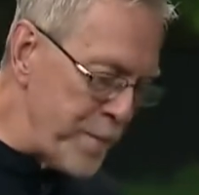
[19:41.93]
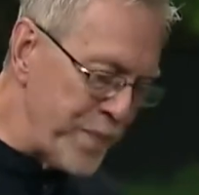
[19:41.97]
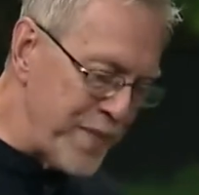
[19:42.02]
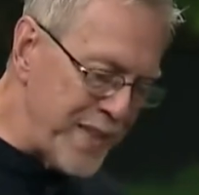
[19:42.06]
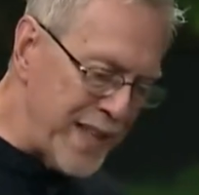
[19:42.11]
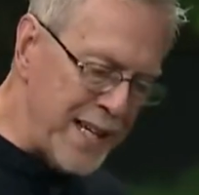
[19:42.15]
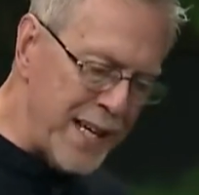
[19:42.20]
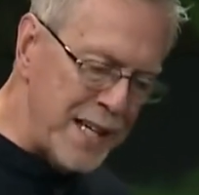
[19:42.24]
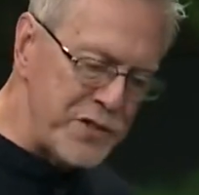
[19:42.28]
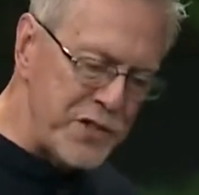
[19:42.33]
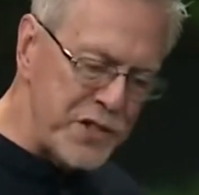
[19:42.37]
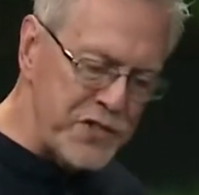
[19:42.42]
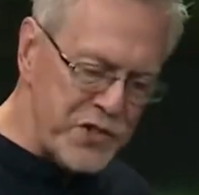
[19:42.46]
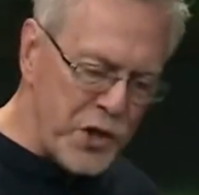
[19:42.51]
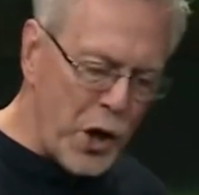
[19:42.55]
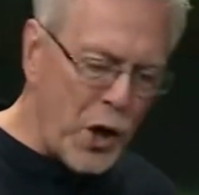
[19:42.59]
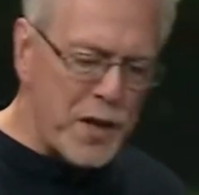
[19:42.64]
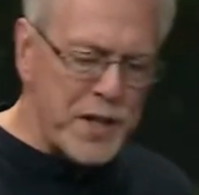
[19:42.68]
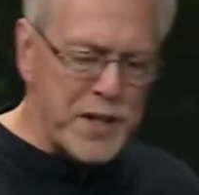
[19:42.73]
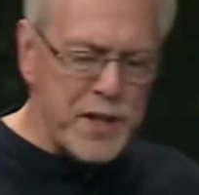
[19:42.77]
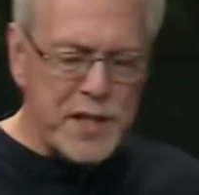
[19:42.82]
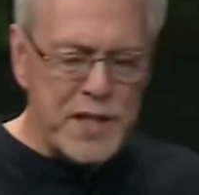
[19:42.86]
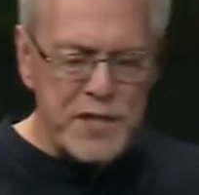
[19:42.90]
And as he's
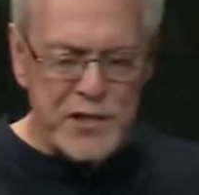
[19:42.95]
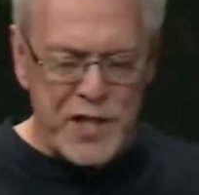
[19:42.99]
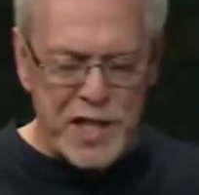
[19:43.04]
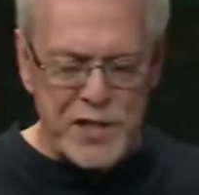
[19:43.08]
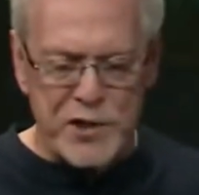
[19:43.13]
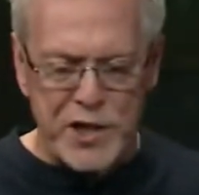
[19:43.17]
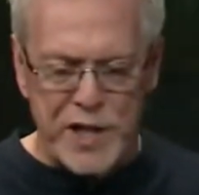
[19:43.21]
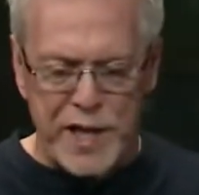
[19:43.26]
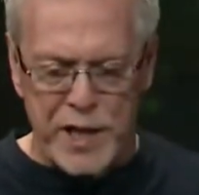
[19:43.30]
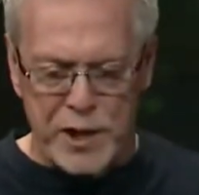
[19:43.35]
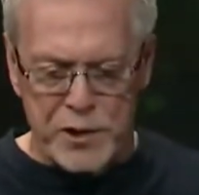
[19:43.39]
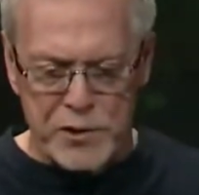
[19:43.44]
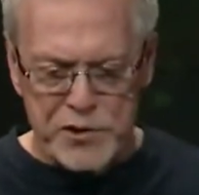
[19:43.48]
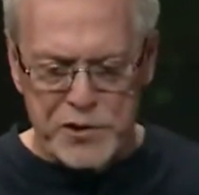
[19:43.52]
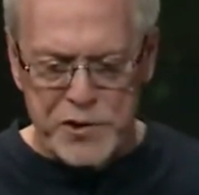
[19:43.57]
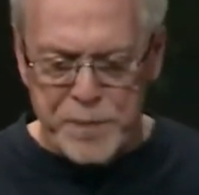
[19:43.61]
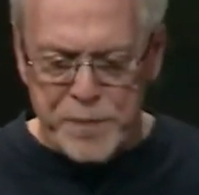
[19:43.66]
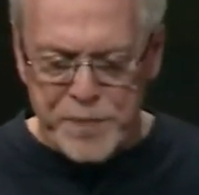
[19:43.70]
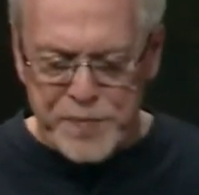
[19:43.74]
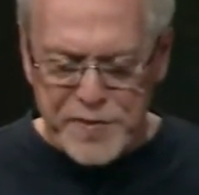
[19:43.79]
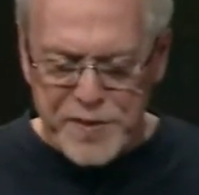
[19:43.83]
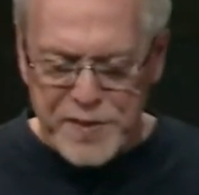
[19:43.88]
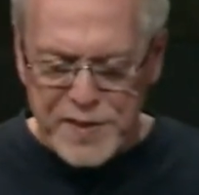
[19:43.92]
talking to these educators,
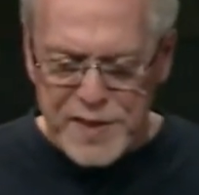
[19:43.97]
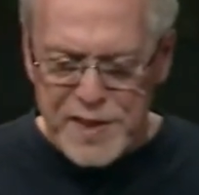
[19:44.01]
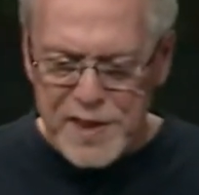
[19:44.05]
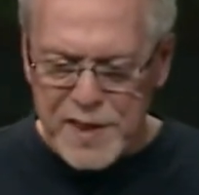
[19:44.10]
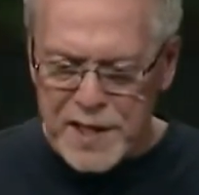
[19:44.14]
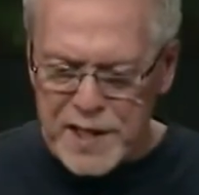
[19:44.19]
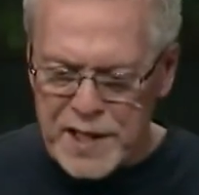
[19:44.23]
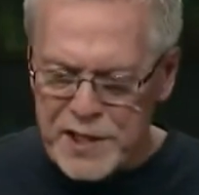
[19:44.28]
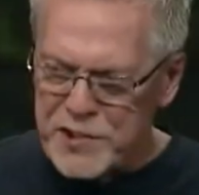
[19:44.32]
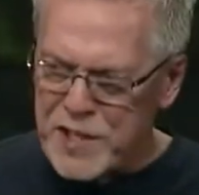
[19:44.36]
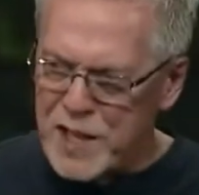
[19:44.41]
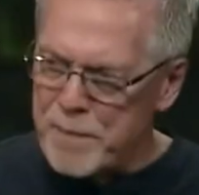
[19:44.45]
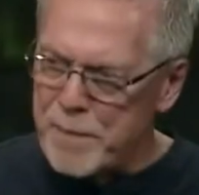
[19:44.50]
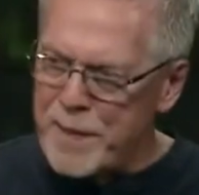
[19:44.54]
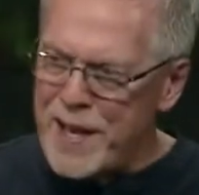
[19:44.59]
he's saying,